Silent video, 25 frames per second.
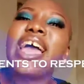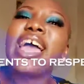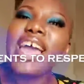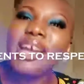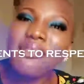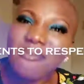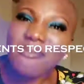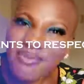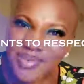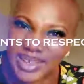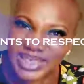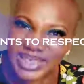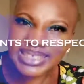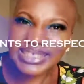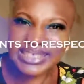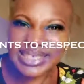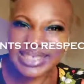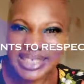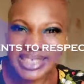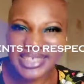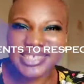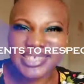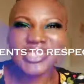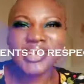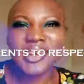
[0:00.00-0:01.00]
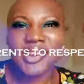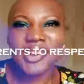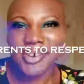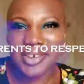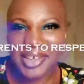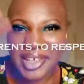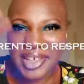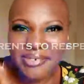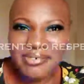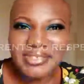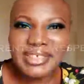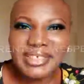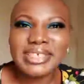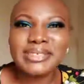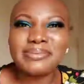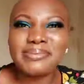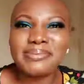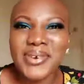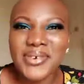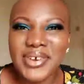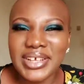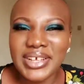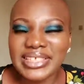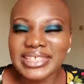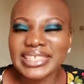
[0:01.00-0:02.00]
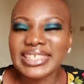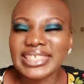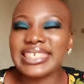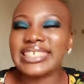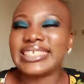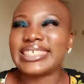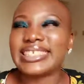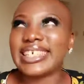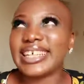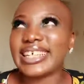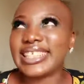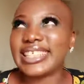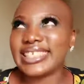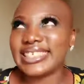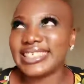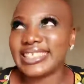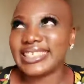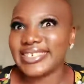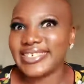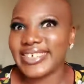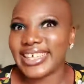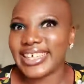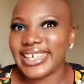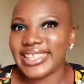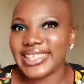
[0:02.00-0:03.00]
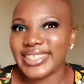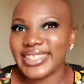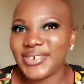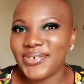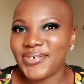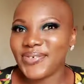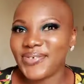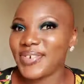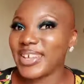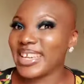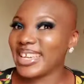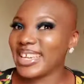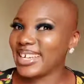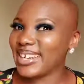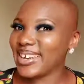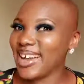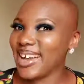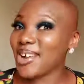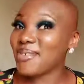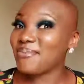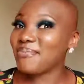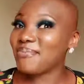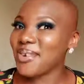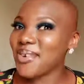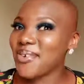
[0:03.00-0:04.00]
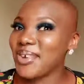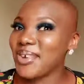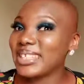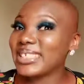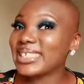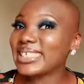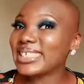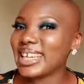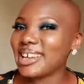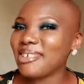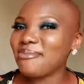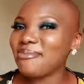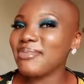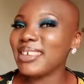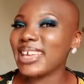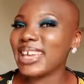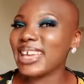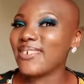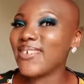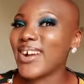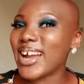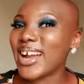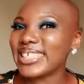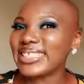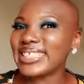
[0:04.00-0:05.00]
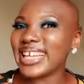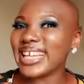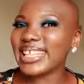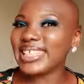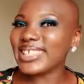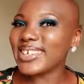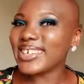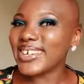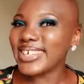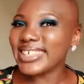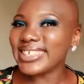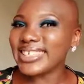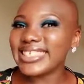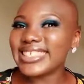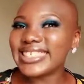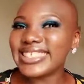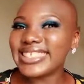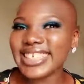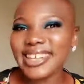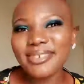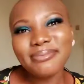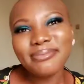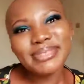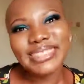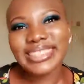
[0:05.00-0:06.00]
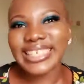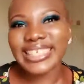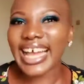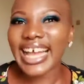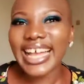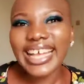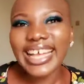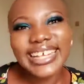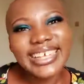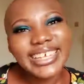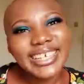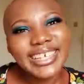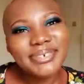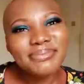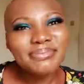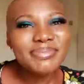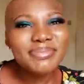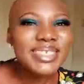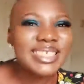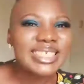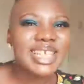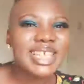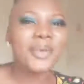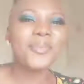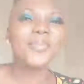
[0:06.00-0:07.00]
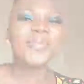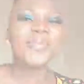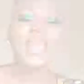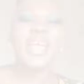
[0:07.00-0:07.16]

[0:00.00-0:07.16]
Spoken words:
Emphasis on if this parent is annoying. We know our parents can be quite annoying sometimes.